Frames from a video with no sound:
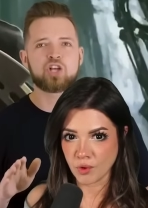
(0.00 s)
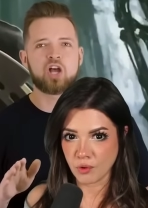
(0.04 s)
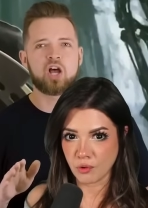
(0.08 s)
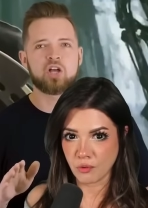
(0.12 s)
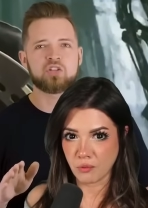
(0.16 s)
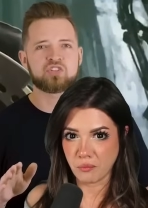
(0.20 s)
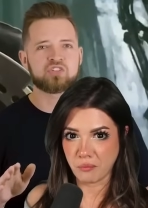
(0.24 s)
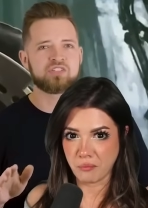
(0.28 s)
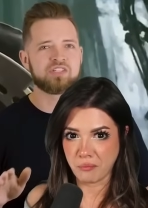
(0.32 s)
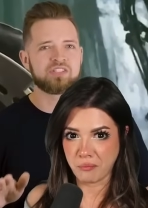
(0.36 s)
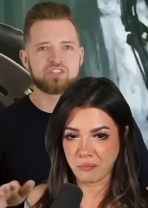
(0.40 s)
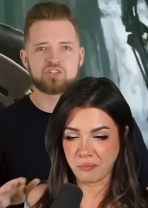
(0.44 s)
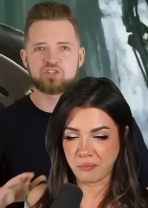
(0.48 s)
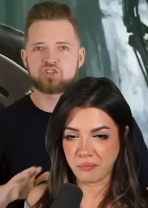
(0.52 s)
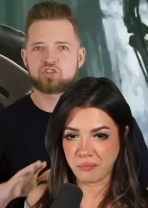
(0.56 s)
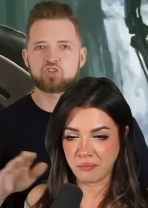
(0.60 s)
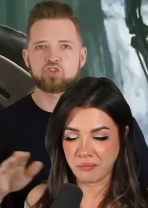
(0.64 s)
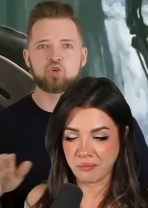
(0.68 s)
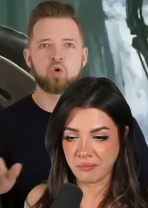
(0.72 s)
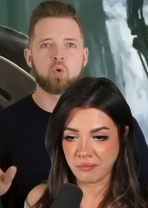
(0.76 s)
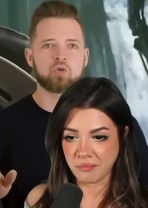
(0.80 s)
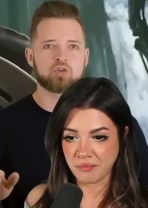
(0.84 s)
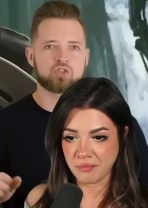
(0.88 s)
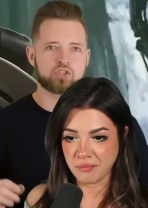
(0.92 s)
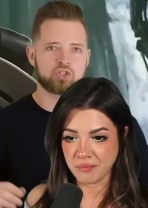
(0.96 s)
Speaker 1: El'Jonson
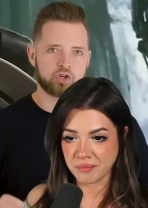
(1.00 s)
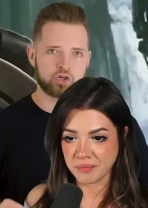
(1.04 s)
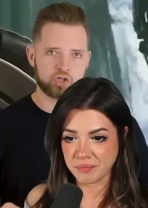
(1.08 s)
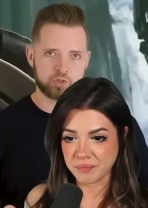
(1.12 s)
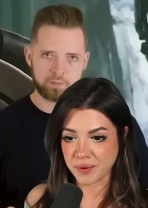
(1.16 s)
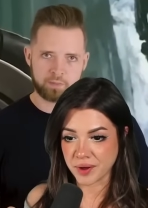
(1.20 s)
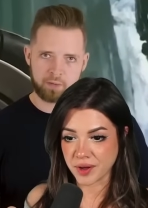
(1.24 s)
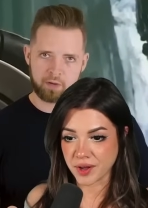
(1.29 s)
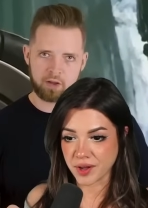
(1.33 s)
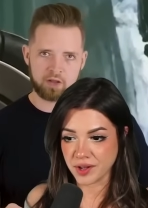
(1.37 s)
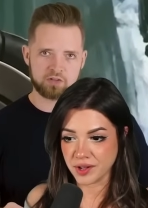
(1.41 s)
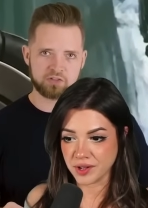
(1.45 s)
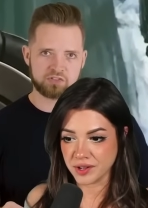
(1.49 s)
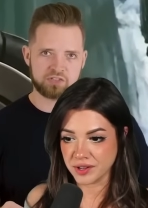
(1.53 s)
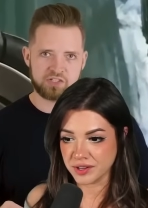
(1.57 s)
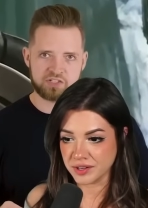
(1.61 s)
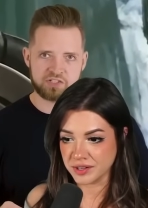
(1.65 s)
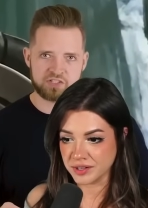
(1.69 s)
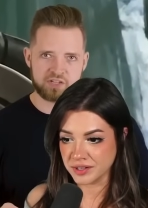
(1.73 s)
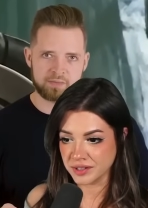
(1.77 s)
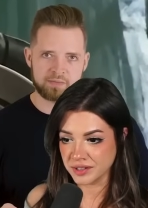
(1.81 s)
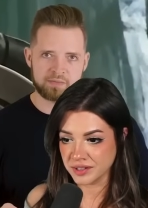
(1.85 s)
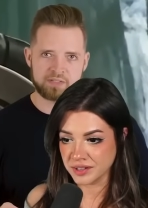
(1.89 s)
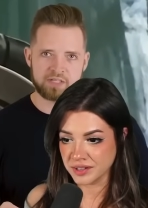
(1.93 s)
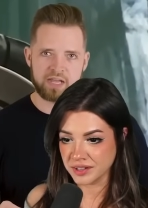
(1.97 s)
is a scorched earth policy